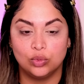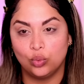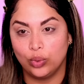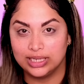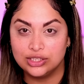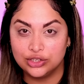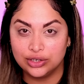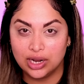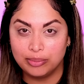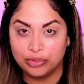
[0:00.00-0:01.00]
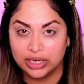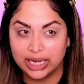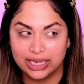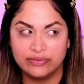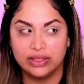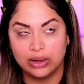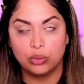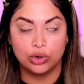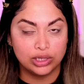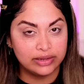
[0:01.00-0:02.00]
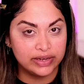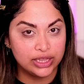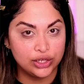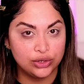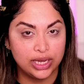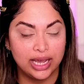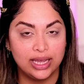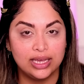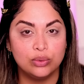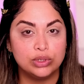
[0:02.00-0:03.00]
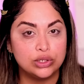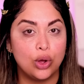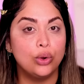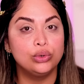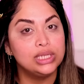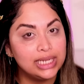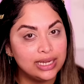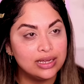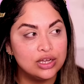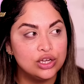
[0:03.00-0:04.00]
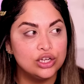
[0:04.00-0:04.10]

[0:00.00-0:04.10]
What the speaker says: Western upbringing, given they were living in the UK, it was only